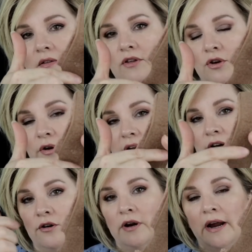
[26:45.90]
your
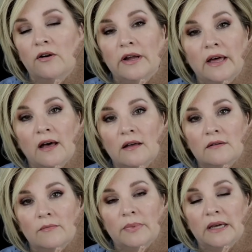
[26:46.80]
ear
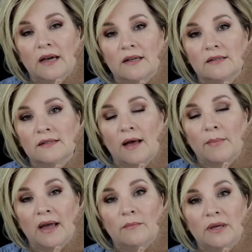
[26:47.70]
area because that
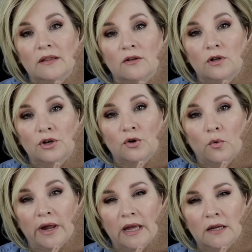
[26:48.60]
might be a little
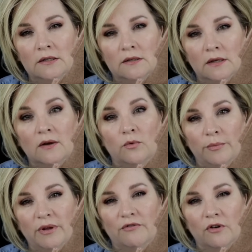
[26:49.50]
annoying. It
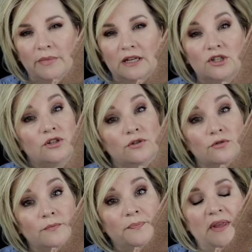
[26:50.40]
would be for me
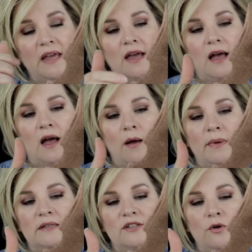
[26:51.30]
too.
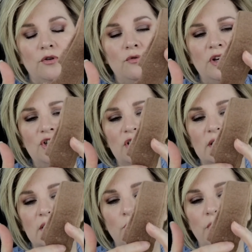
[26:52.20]
Um, so you can
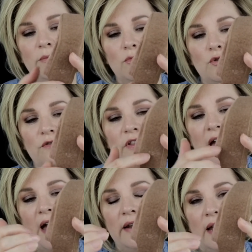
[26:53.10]
just remove
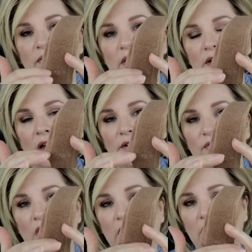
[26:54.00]
that and then kind
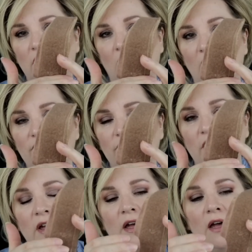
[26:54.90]
of cut it
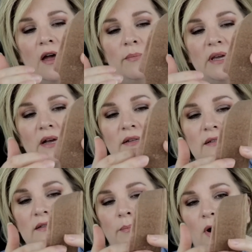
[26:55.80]
off
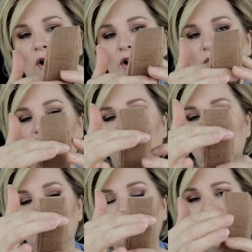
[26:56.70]
because the part that
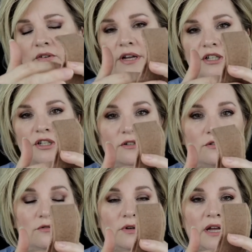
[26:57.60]
it's adhering
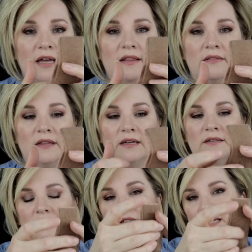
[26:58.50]
to,
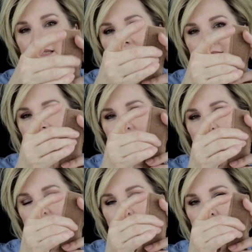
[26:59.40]
it doesn't
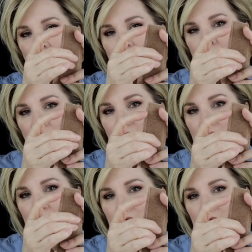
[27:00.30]
seem to bother